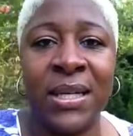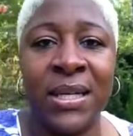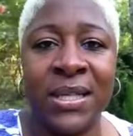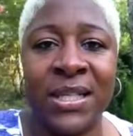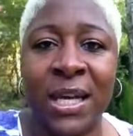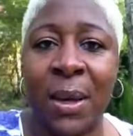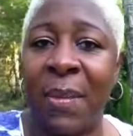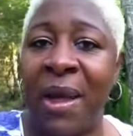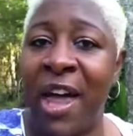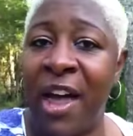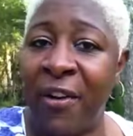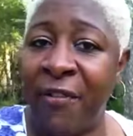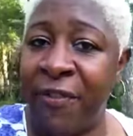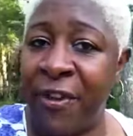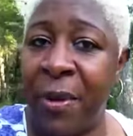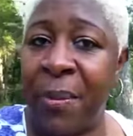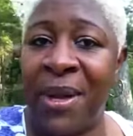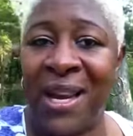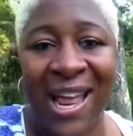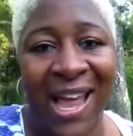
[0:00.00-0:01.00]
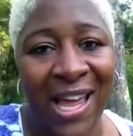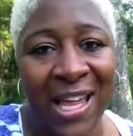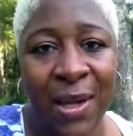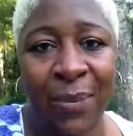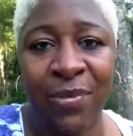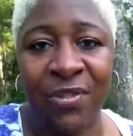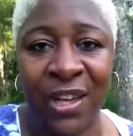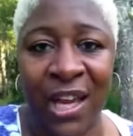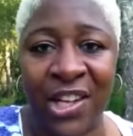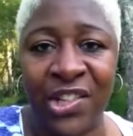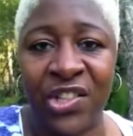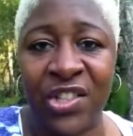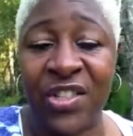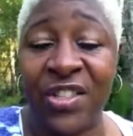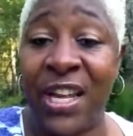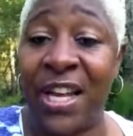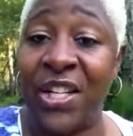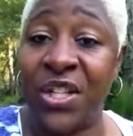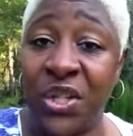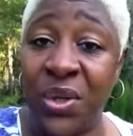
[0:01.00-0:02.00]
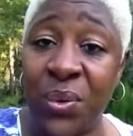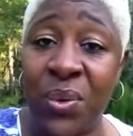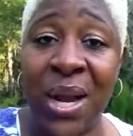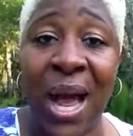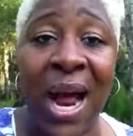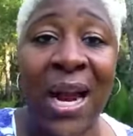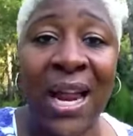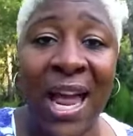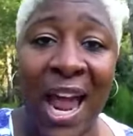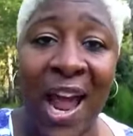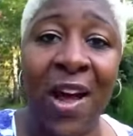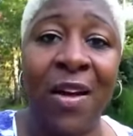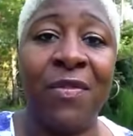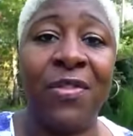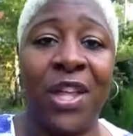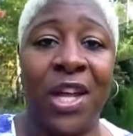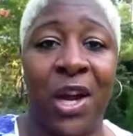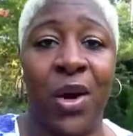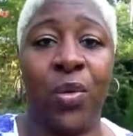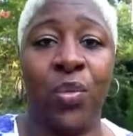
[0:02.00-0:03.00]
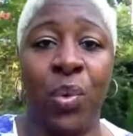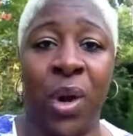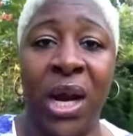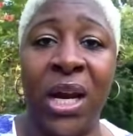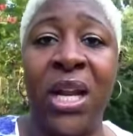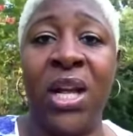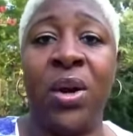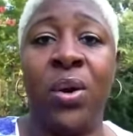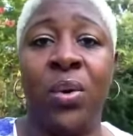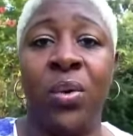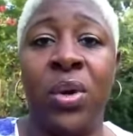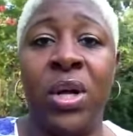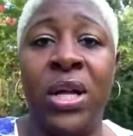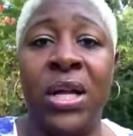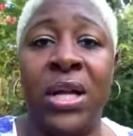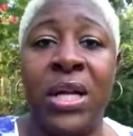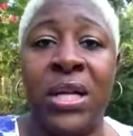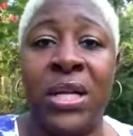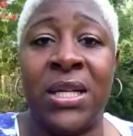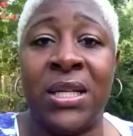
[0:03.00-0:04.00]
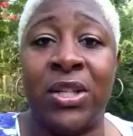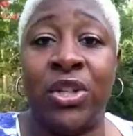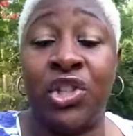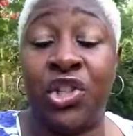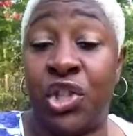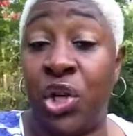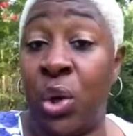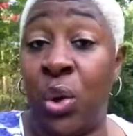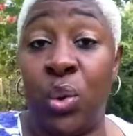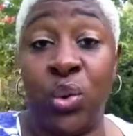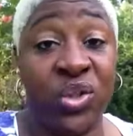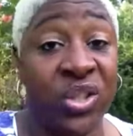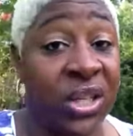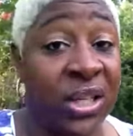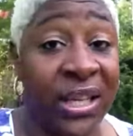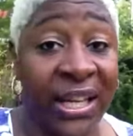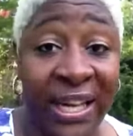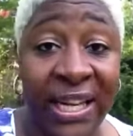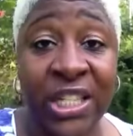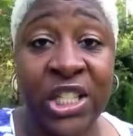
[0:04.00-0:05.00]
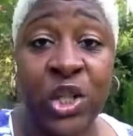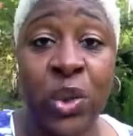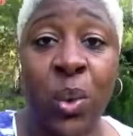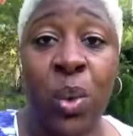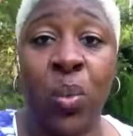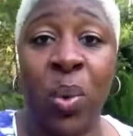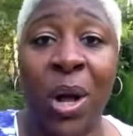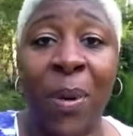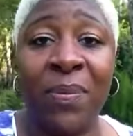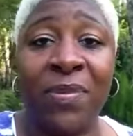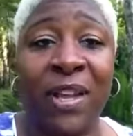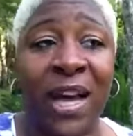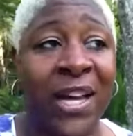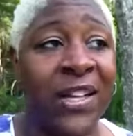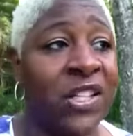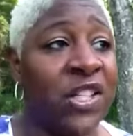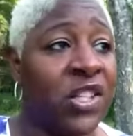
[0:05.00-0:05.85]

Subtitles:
some FM and AM stations that do not have their radio shows linked to a website.